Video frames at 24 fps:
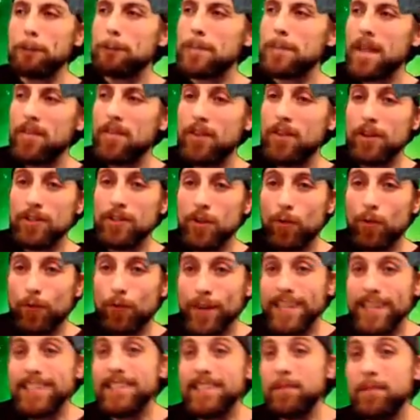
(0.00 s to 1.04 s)
There's a
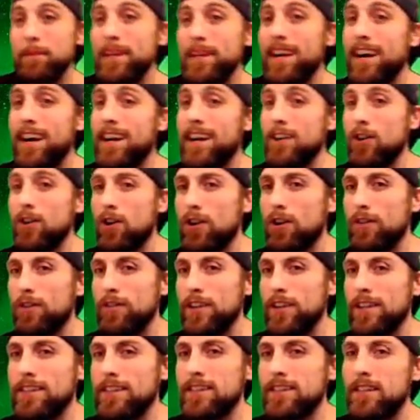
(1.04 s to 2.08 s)
reason behind all of
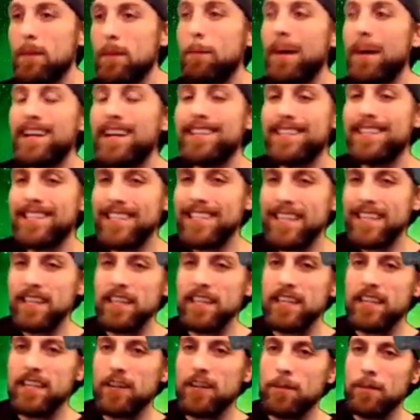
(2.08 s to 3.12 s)
this. The
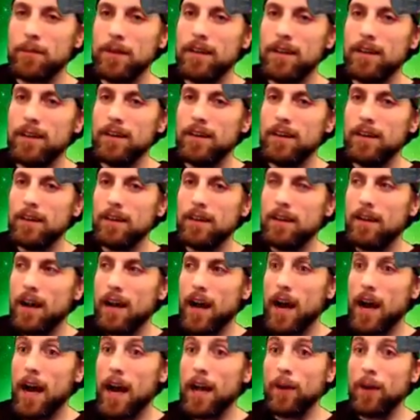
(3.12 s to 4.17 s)
mycelium
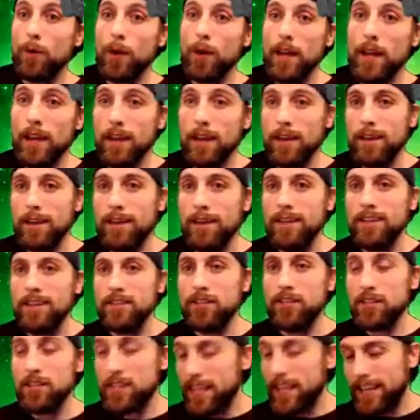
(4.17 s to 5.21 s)
highway,
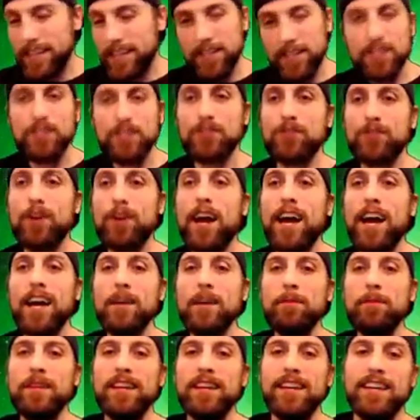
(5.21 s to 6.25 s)
just like it's
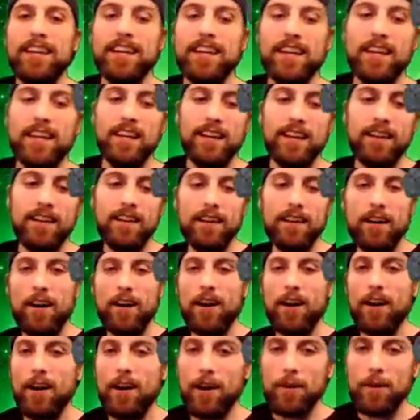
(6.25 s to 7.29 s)
described in
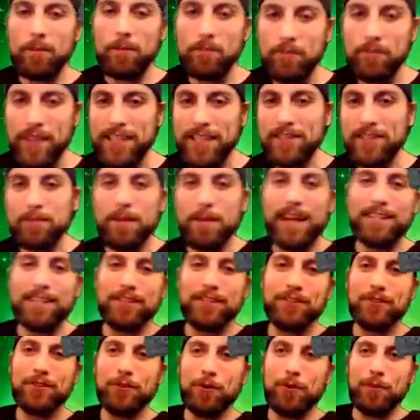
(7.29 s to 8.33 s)
um, that's the Magic
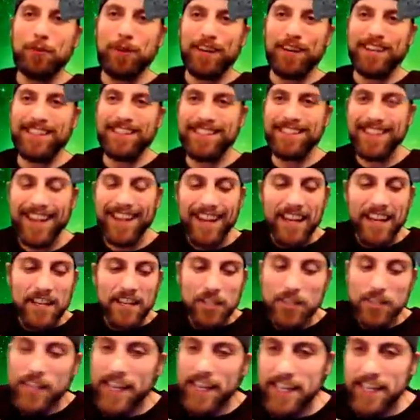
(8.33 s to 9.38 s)
School Bus.
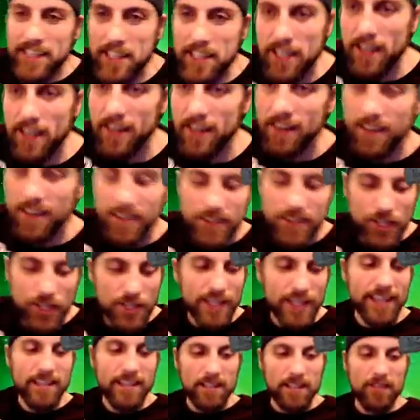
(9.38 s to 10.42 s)
just like it's uh, just
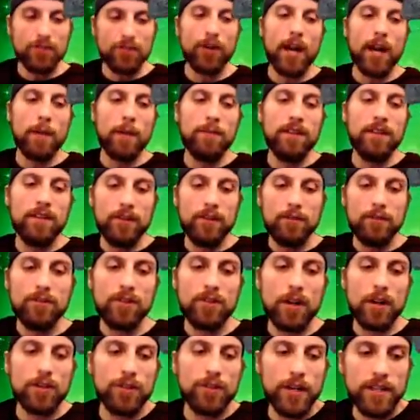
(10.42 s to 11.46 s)
like it's described in the new
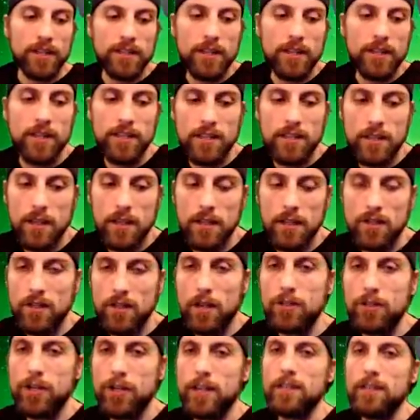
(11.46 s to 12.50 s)
Star Trek series, the
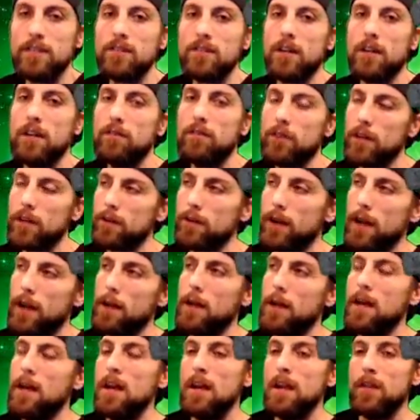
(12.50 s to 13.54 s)
Star Trek Discovery, right?
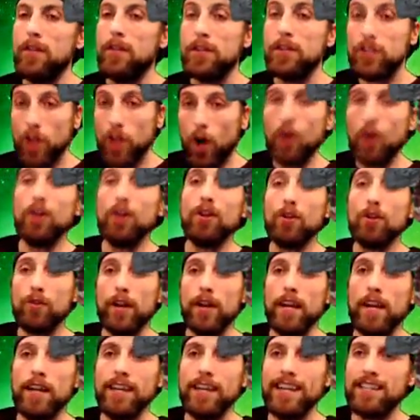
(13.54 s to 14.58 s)
The
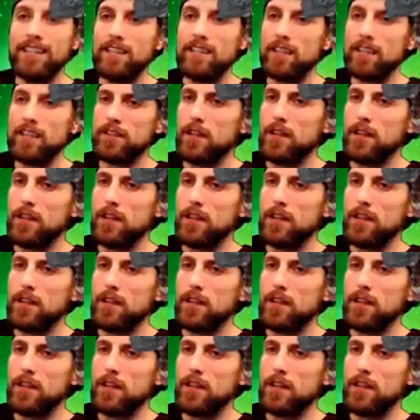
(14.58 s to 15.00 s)
tardigrade is this